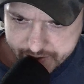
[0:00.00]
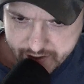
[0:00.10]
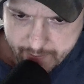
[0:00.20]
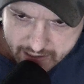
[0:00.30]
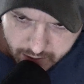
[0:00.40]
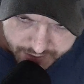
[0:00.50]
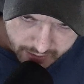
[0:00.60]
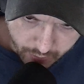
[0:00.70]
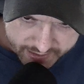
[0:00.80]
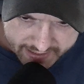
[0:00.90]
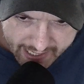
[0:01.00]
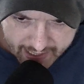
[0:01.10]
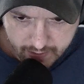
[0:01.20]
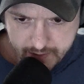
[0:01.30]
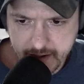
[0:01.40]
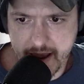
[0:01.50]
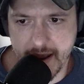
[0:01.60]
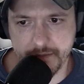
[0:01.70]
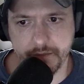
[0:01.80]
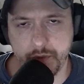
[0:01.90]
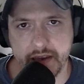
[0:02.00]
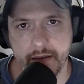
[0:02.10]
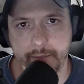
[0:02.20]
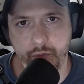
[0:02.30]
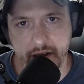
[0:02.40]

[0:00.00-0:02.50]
So then me and her start going steady, and we